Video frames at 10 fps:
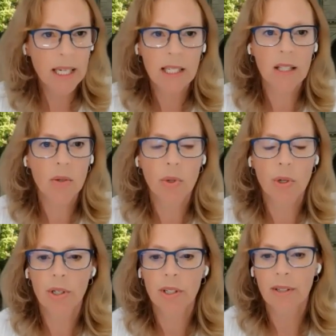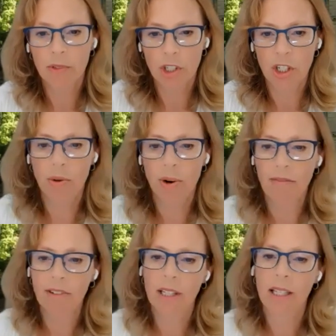biggest in the world
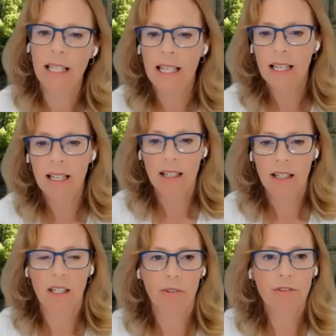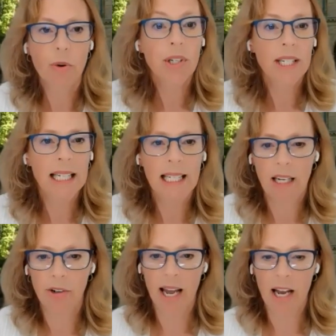geographically, you know,
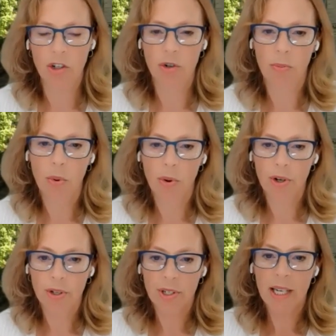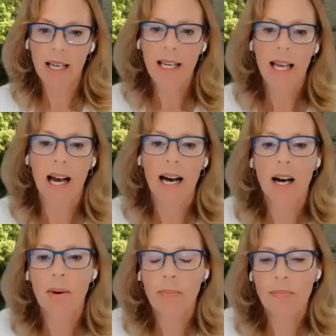14 international borders.
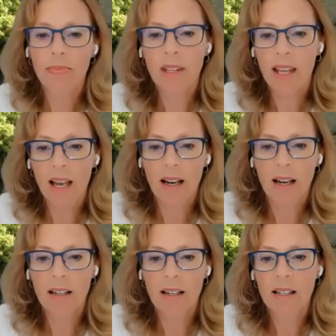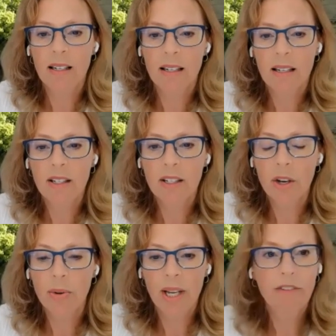Um, uh,
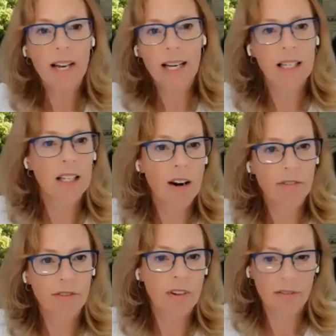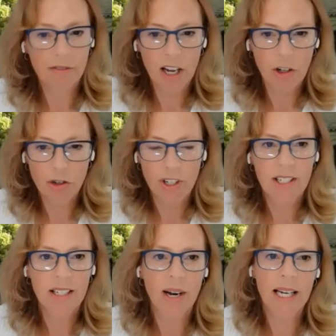so it affects a lot of, of
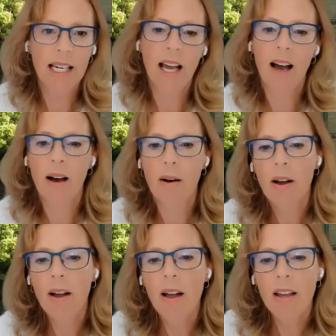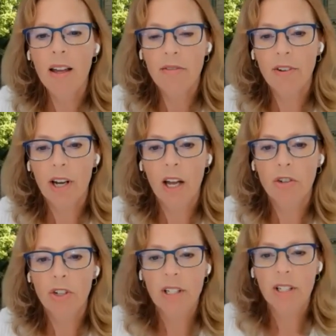countries, right? Uh, different
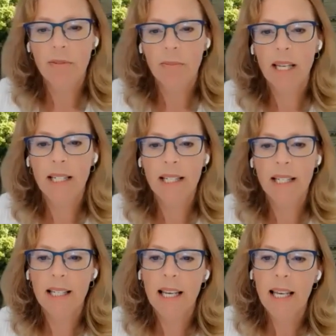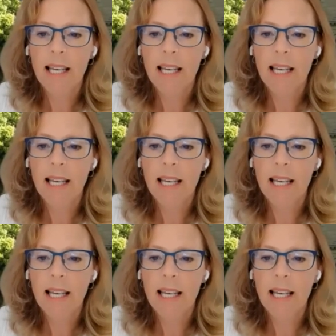countries in different places.